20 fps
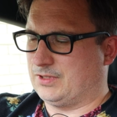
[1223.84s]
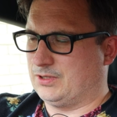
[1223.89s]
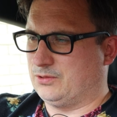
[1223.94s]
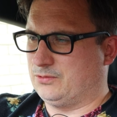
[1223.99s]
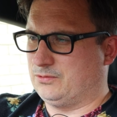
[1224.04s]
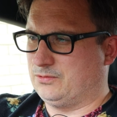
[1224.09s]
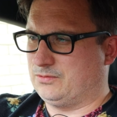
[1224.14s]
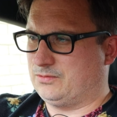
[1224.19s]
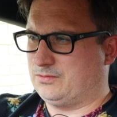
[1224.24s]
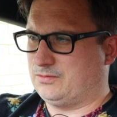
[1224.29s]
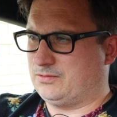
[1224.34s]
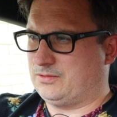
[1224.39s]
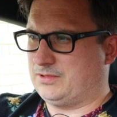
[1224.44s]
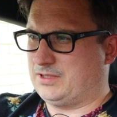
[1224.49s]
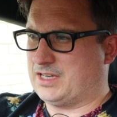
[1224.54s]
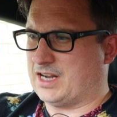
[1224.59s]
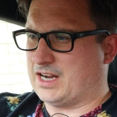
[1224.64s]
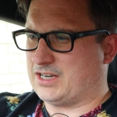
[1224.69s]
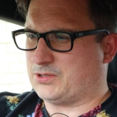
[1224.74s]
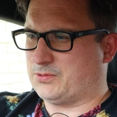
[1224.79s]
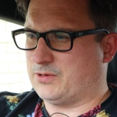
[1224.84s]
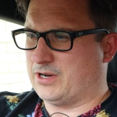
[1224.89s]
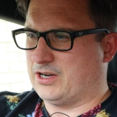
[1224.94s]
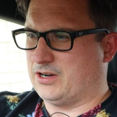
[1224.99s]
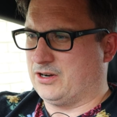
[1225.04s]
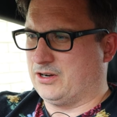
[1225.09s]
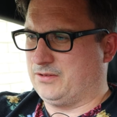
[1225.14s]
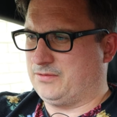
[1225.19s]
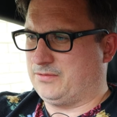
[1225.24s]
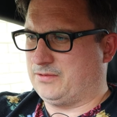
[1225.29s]
Oh, dash
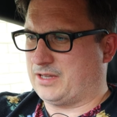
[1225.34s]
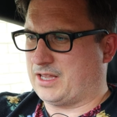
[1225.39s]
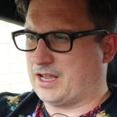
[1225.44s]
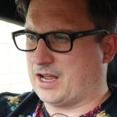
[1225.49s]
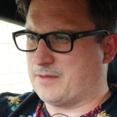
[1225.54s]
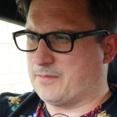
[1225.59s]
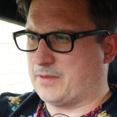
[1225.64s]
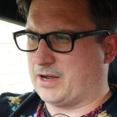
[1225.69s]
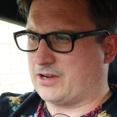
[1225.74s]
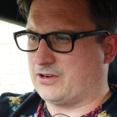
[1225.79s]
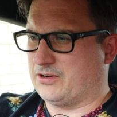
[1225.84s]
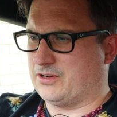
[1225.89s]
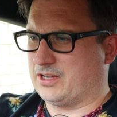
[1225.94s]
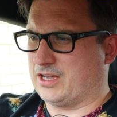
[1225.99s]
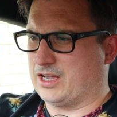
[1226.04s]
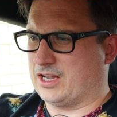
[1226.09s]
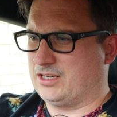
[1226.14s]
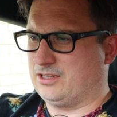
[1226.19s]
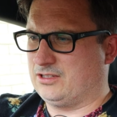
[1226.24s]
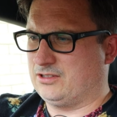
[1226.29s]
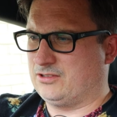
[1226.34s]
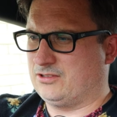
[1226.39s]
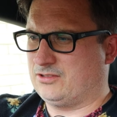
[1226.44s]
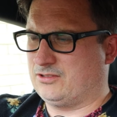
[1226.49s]
went off and came back on again.